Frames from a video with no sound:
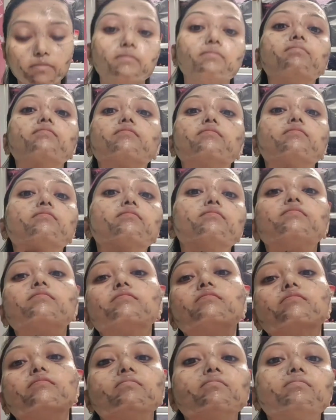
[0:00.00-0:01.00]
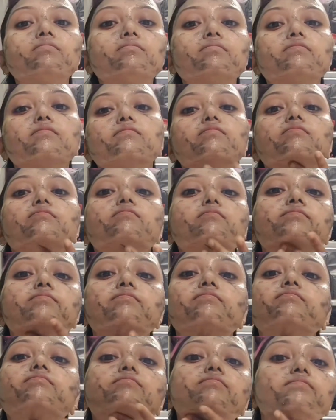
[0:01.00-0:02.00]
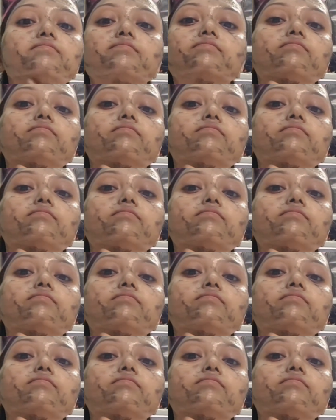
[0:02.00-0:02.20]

you don't need lots of